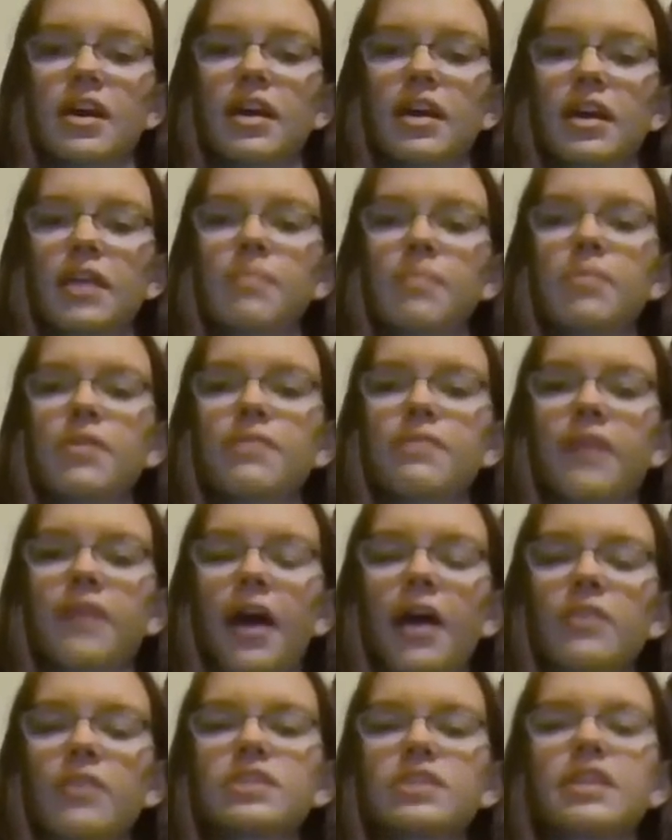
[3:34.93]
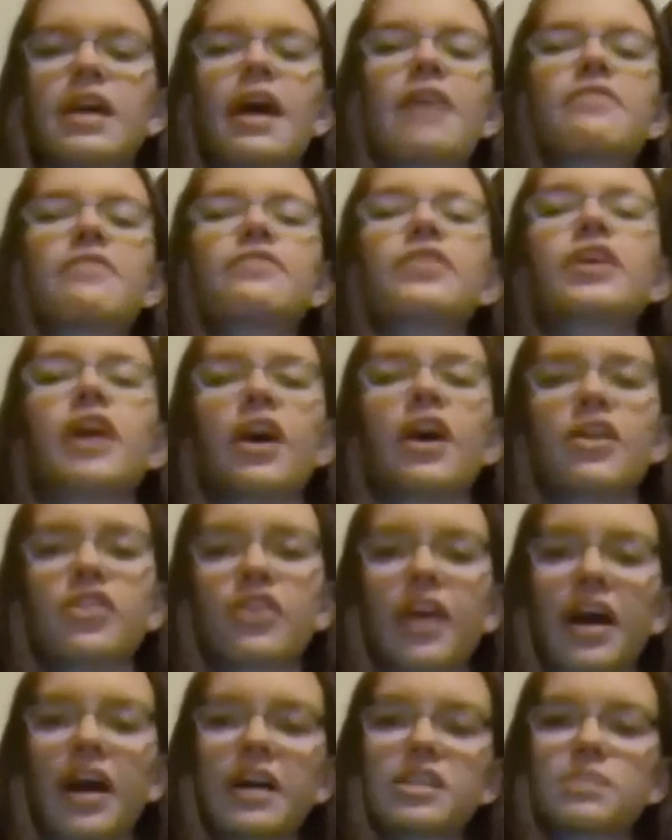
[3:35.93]
It can be found in every
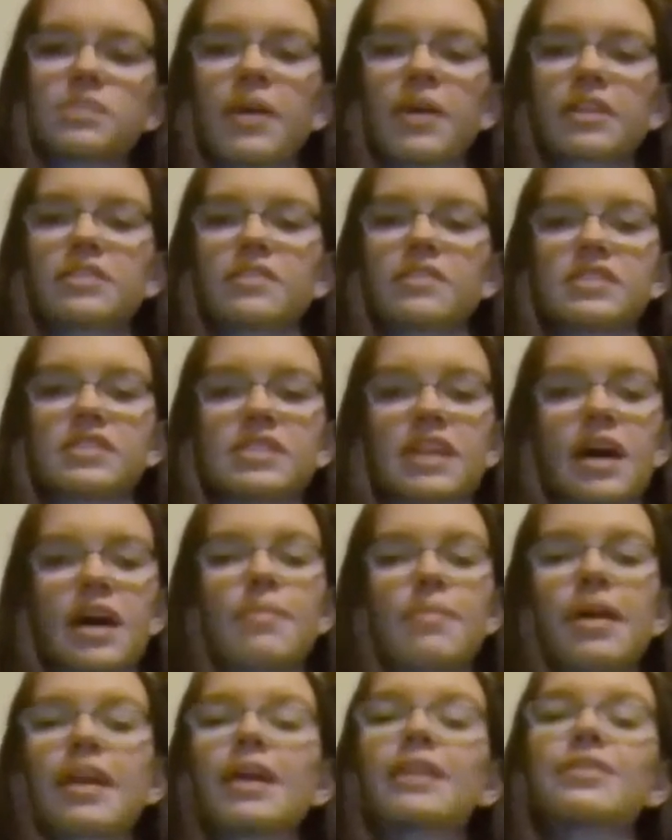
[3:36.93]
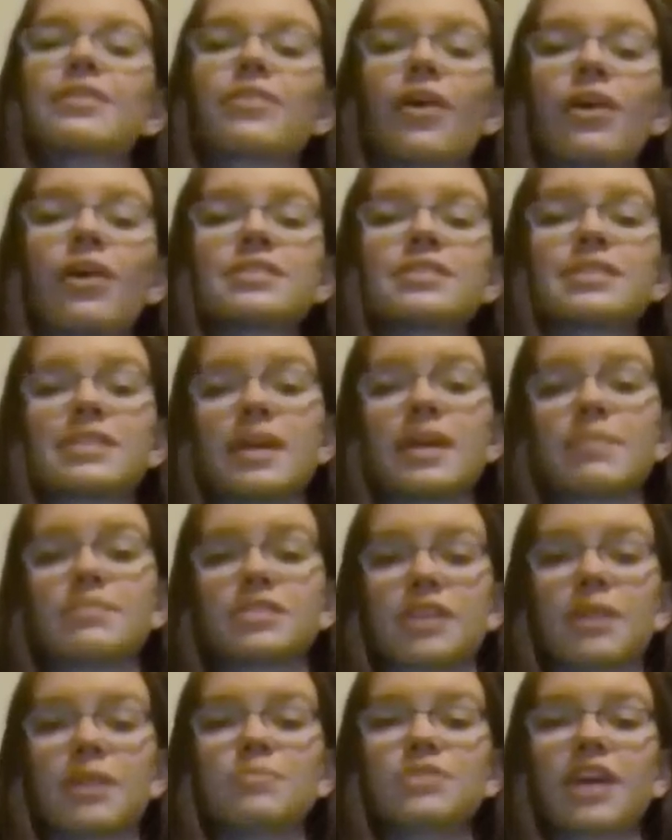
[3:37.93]
other aspect of STEM and non-STEM
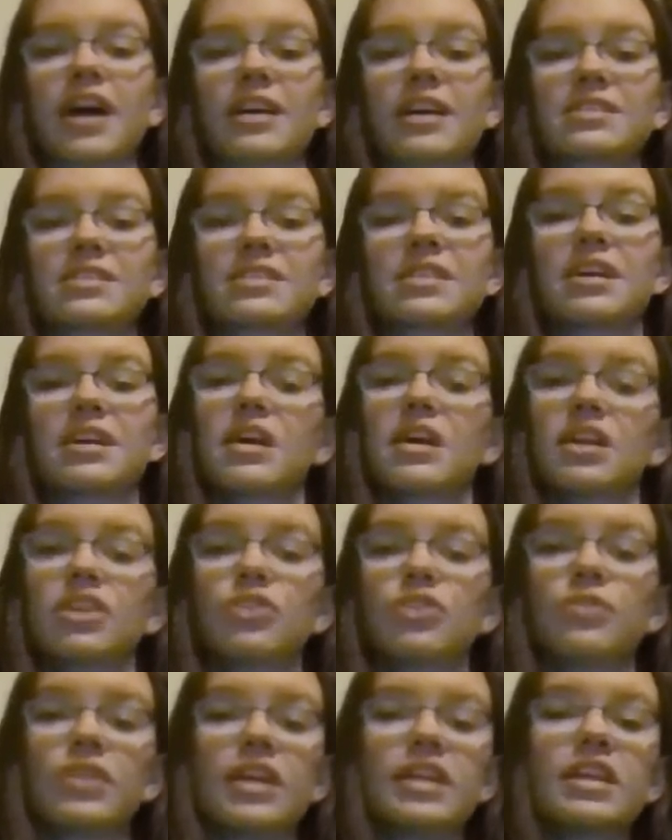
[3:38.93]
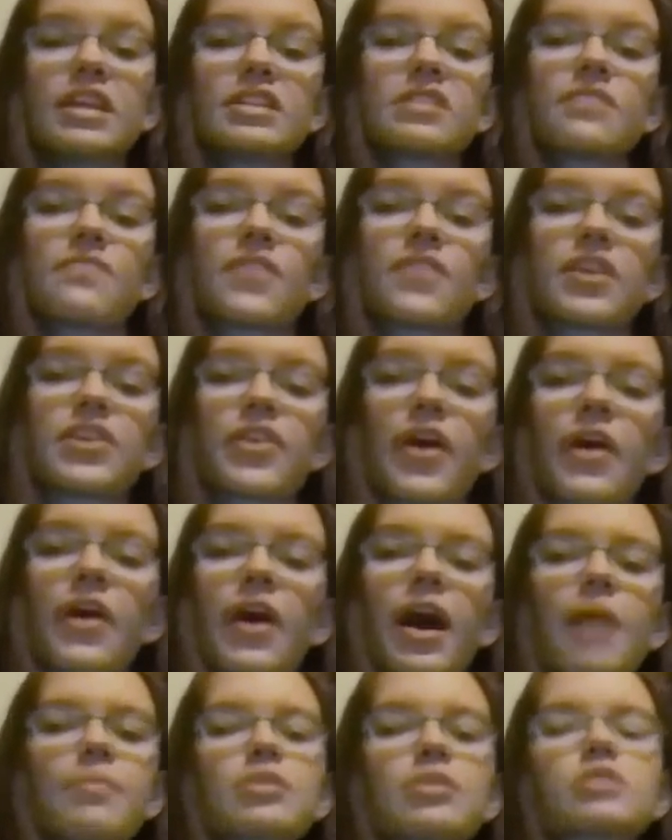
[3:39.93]
subjects. You need it to figure out
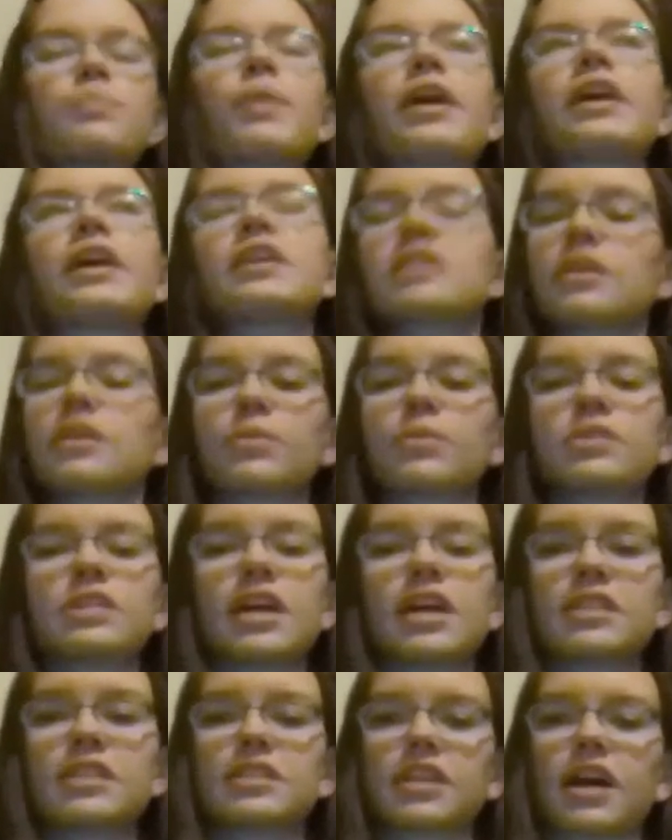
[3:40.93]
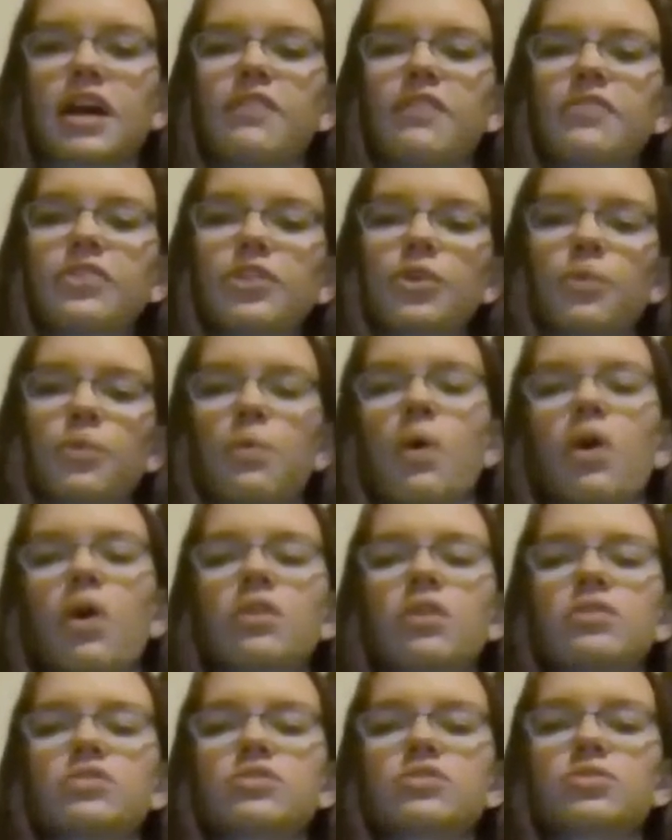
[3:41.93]
how much paint it will take to cover your
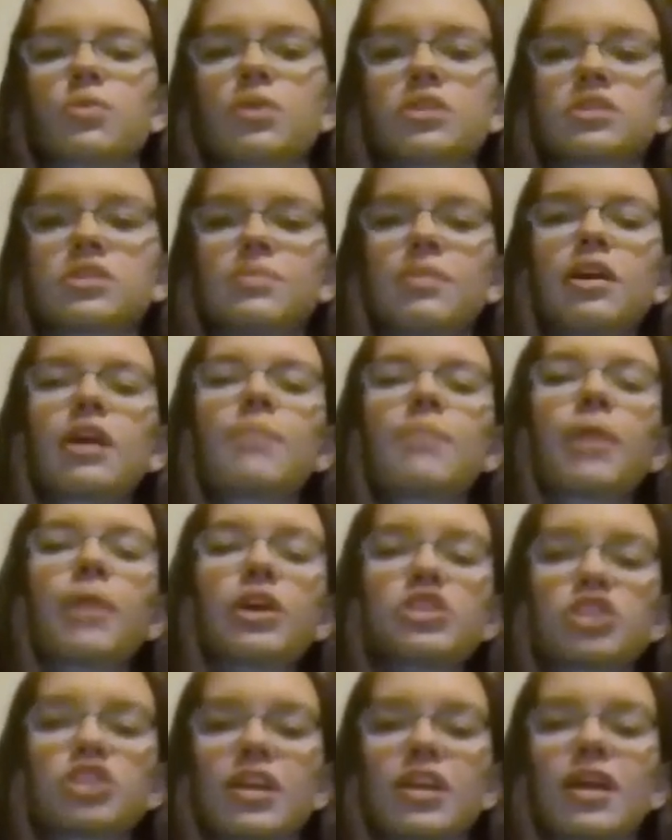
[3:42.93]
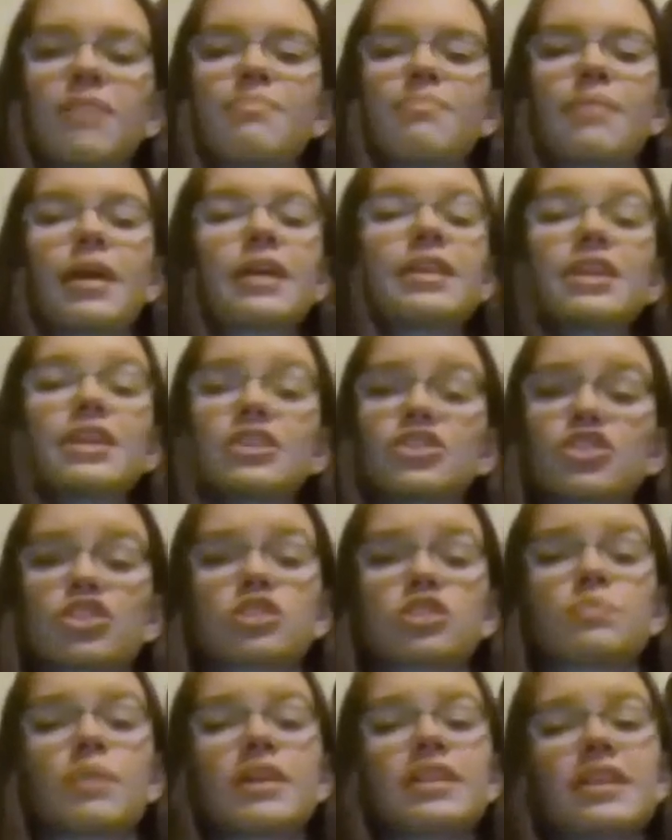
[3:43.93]
walls, or to make a budget and manage your
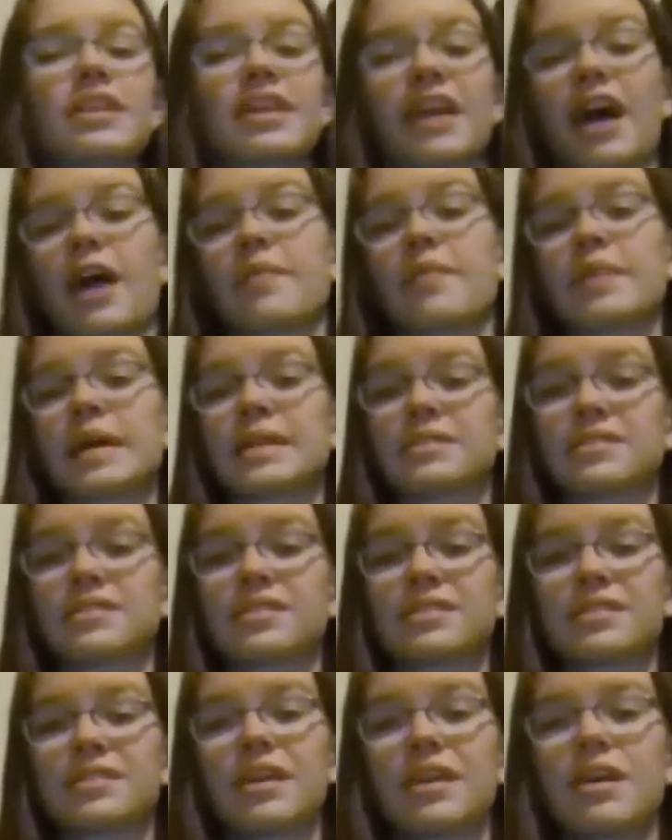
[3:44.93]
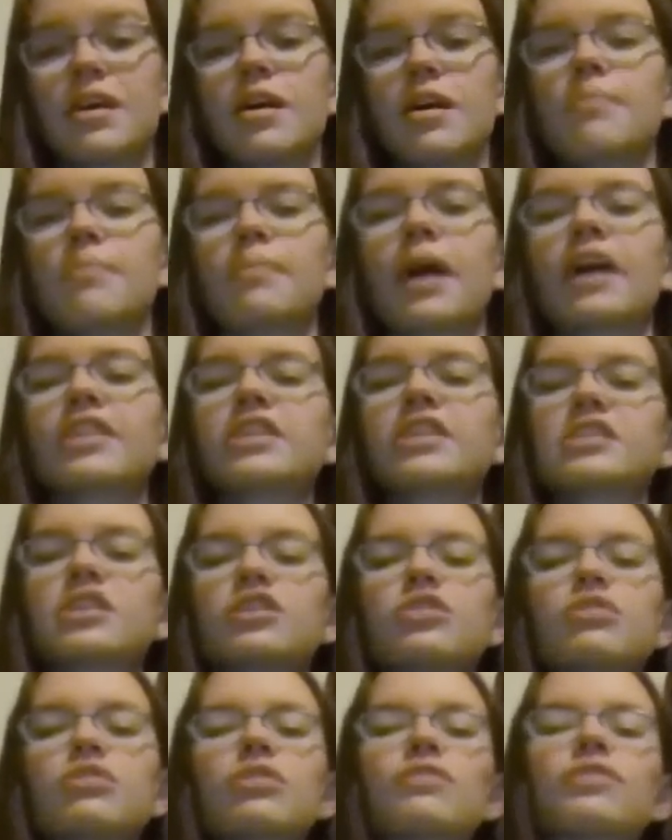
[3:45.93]
spending habits. Math is a
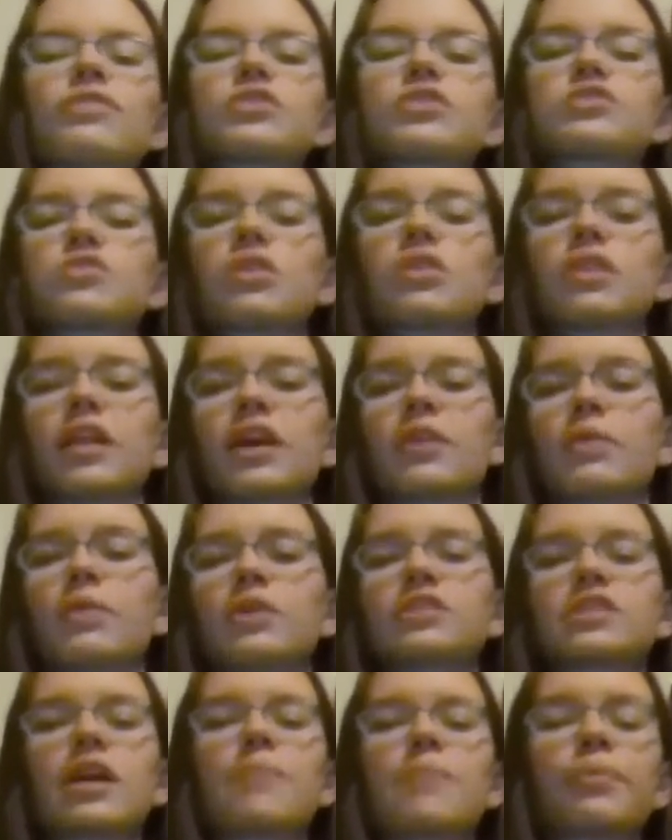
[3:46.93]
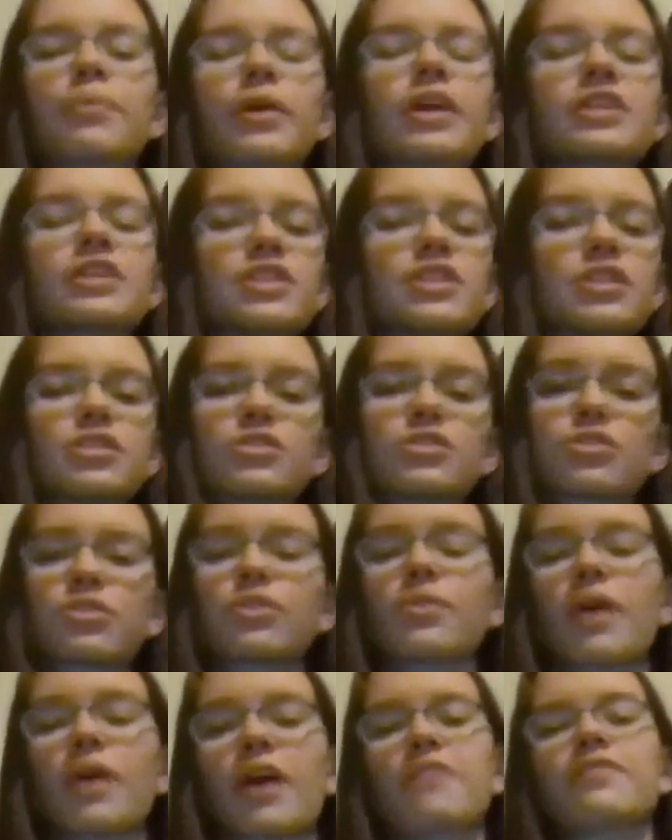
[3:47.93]
universal language that branches
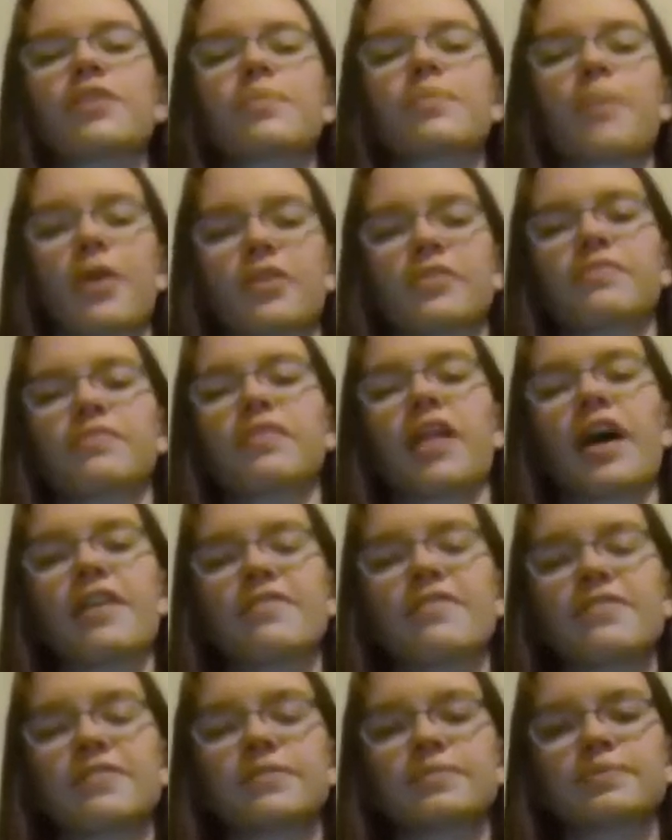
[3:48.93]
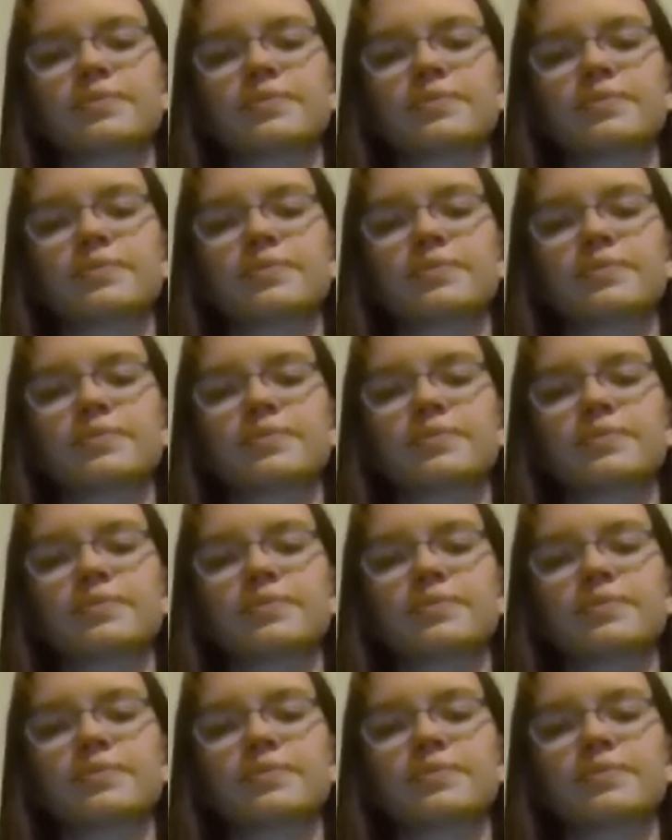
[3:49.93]
through every part of life.